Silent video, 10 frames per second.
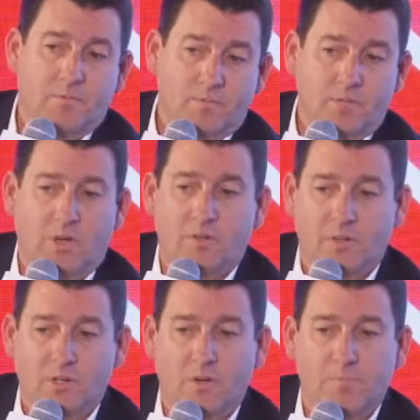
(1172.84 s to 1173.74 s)
you know, I
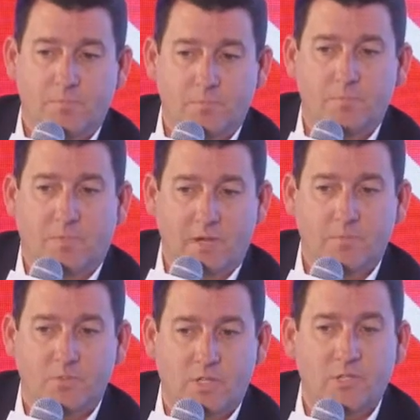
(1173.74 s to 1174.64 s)
think my
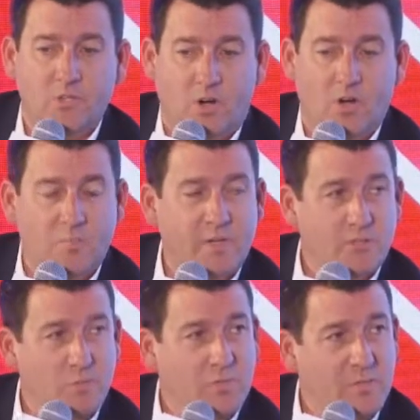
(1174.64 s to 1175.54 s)
sense is
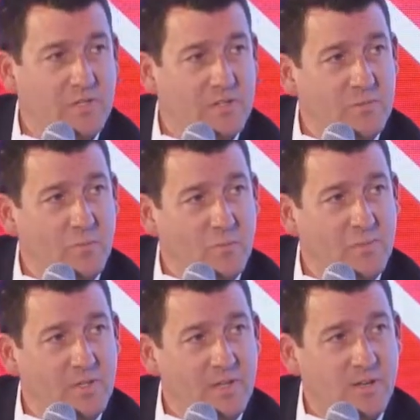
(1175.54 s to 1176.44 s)
augmented will be, the, will
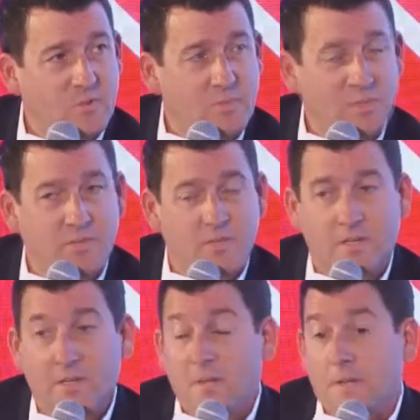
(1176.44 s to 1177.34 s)
be the next big thing.
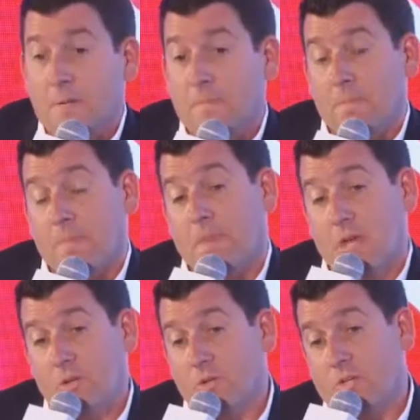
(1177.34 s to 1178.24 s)

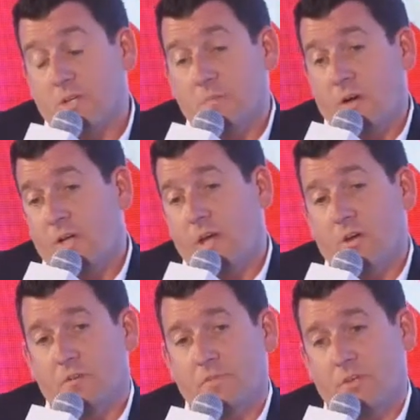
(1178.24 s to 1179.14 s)
And you look at the combined
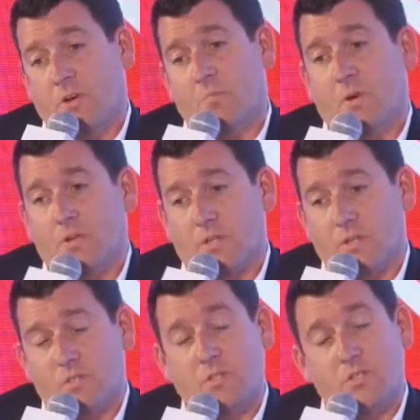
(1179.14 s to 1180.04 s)
AR-VR market,
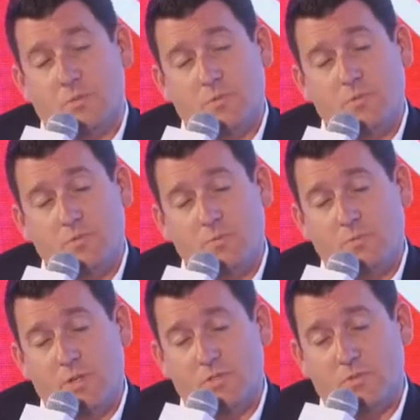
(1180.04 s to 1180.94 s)
it's, it's
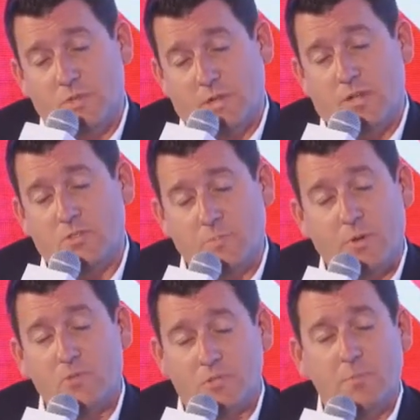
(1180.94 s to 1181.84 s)
it's uh,
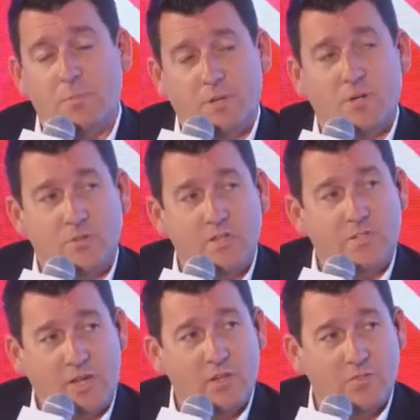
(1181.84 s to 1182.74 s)
supposed to be bigger than
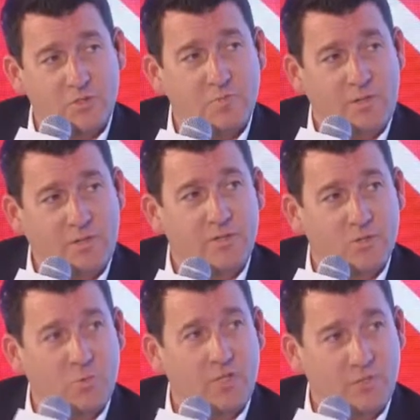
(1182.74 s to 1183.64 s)
television by the year
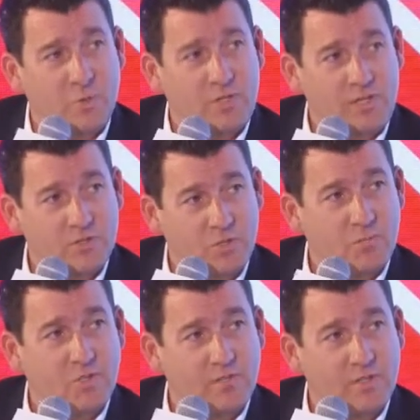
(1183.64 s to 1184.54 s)
2020 in
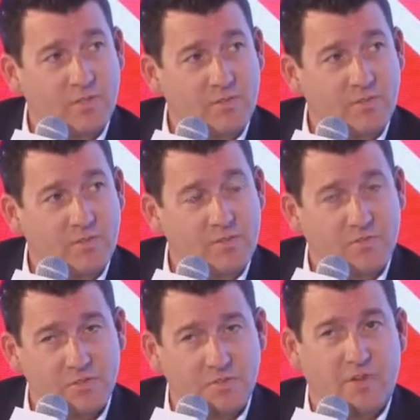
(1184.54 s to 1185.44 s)
terms of the, the
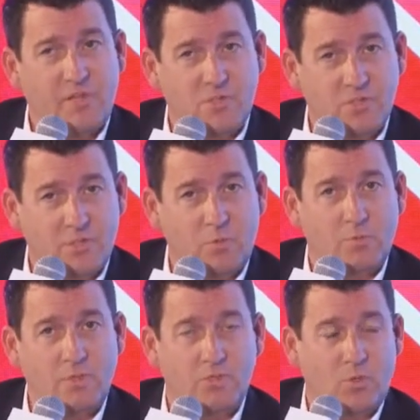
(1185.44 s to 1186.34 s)
different devices that will
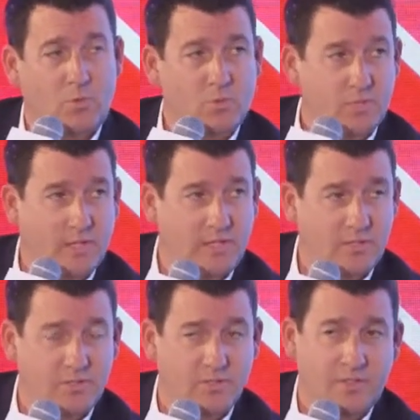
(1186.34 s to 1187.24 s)
be sold related to